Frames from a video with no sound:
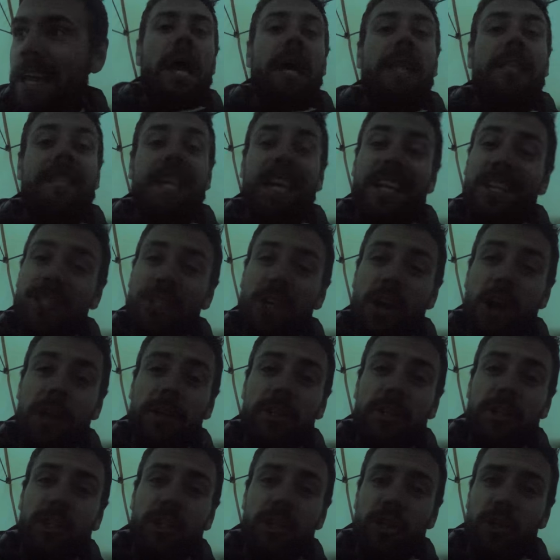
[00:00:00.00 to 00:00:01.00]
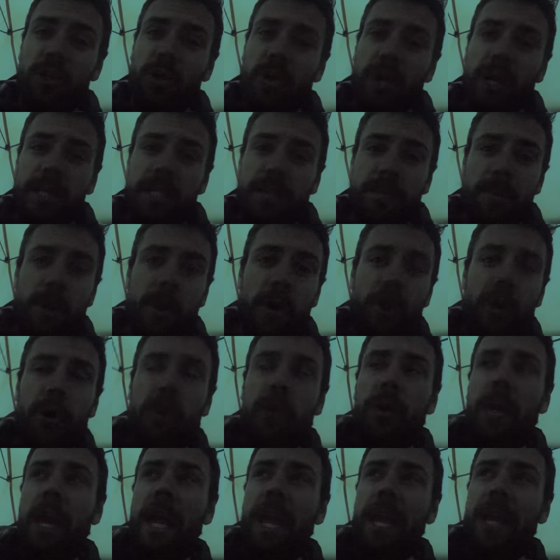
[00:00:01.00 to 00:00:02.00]
It's getting dark too. It's
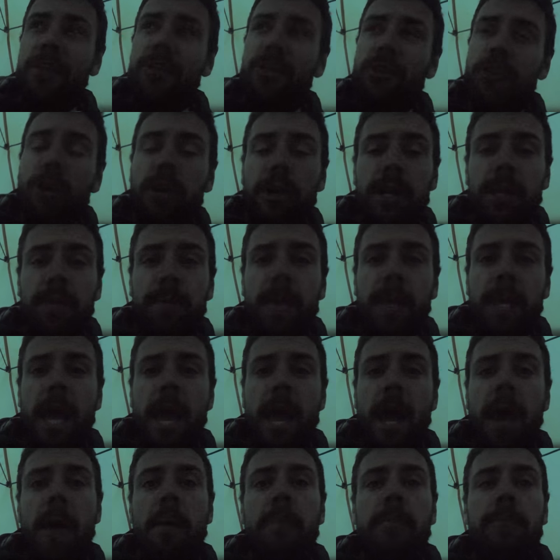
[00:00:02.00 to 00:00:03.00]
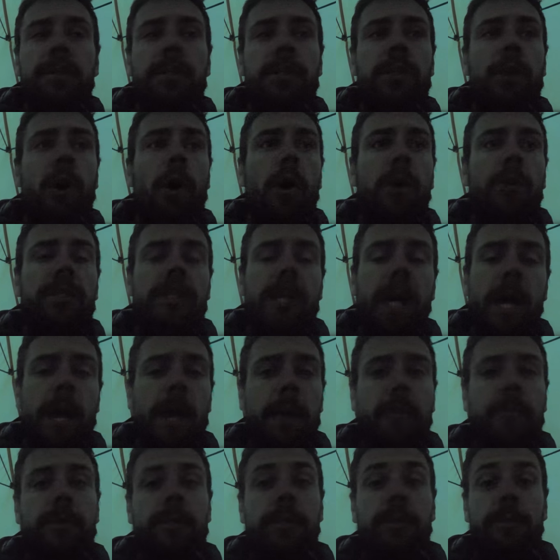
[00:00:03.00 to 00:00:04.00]
about 8:30 p.m. so
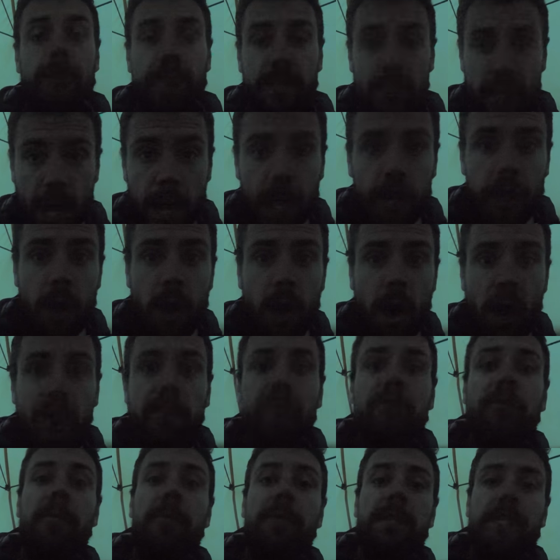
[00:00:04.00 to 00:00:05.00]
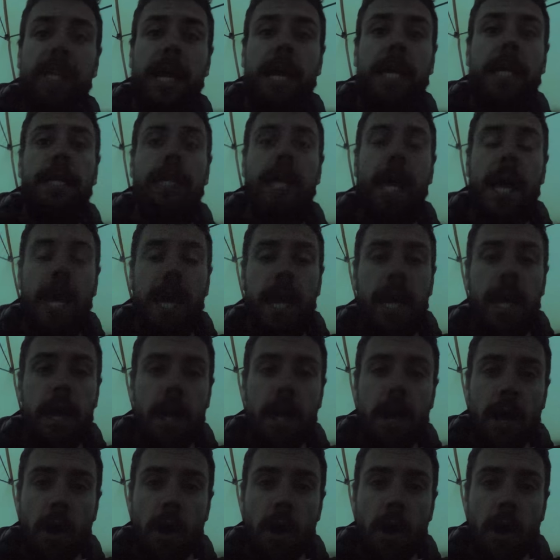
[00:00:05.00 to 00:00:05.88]
time to sign off from the second day.